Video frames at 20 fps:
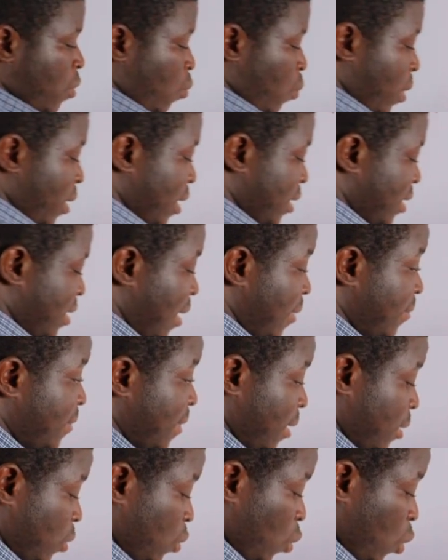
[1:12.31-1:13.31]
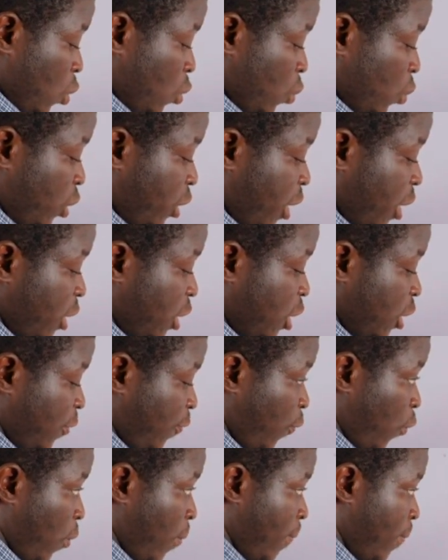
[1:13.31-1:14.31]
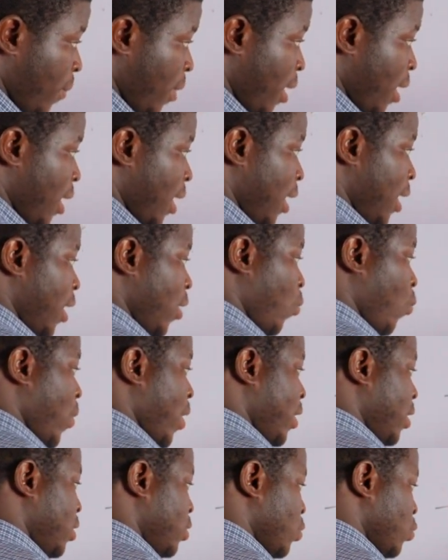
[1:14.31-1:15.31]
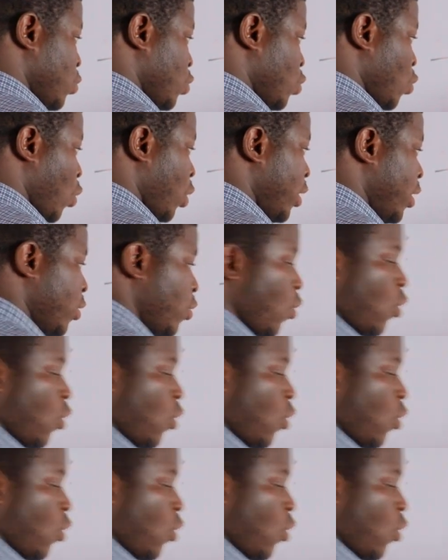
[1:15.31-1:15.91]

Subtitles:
When the substance also changes from liquid to solid,